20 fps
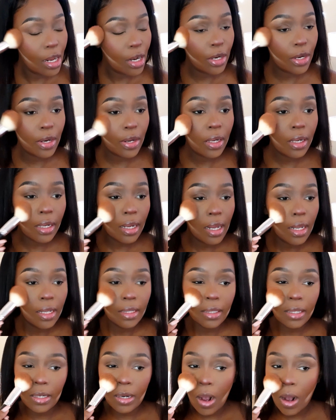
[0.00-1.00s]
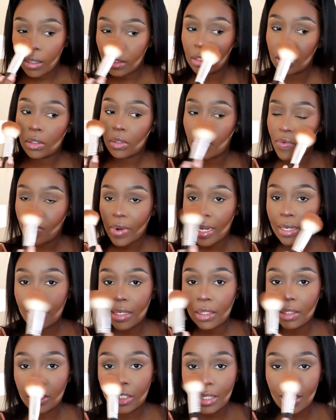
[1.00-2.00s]
look than harsh red
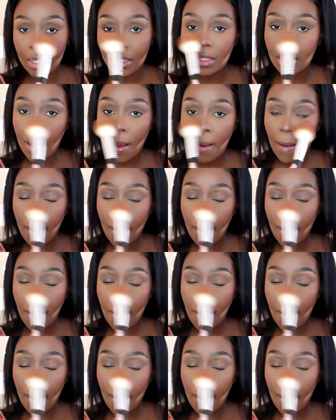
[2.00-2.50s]
cheeks.